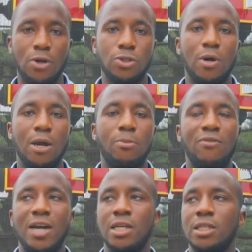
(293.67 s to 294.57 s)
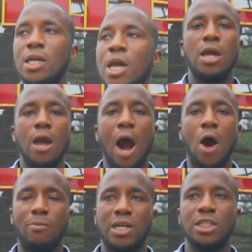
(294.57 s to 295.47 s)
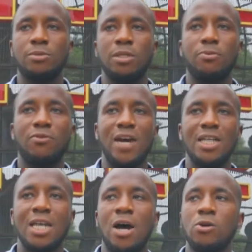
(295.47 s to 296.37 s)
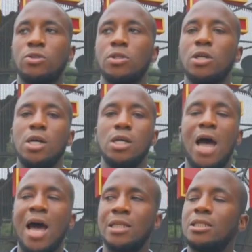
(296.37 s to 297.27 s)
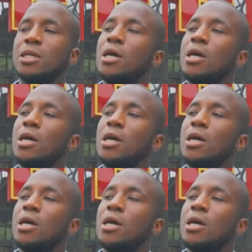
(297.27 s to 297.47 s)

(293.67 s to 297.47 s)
also are provided. Our management provide us as